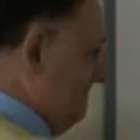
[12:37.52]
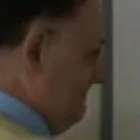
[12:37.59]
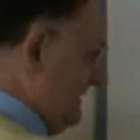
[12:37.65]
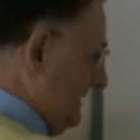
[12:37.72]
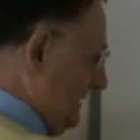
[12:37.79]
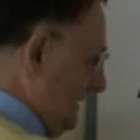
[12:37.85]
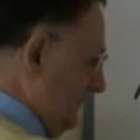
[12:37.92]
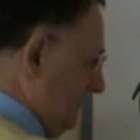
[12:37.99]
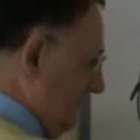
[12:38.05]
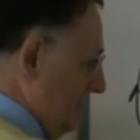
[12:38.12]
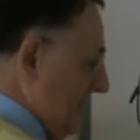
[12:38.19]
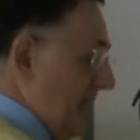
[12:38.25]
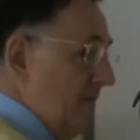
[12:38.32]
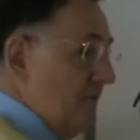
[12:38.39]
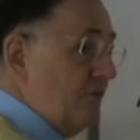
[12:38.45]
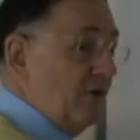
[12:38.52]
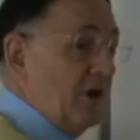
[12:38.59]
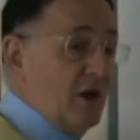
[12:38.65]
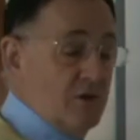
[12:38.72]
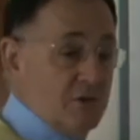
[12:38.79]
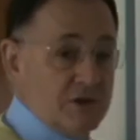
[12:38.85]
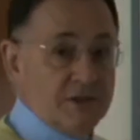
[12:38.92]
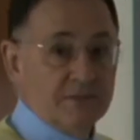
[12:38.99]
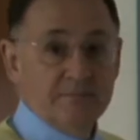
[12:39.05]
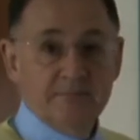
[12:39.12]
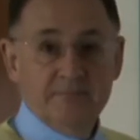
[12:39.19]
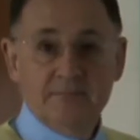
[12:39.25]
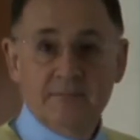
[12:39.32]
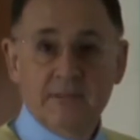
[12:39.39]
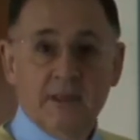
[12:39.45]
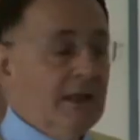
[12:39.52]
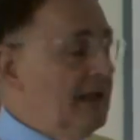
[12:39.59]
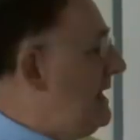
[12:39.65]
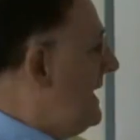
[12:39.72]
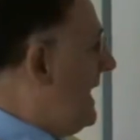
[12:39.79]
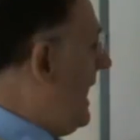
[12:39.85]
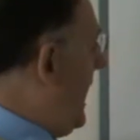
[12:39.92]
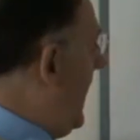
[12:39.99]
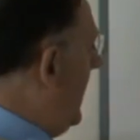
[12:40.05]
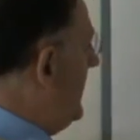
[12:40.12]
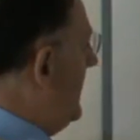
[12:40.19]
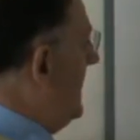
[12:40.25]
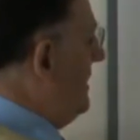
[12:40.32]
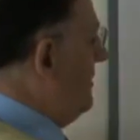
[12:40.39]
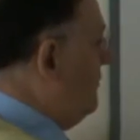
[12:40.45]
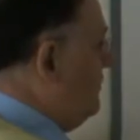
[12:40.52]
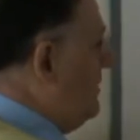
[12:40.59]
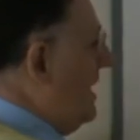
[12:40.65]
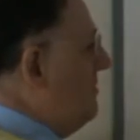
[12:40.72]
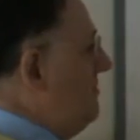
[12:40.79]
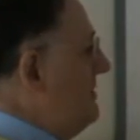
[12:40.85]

Right? It flows. And if there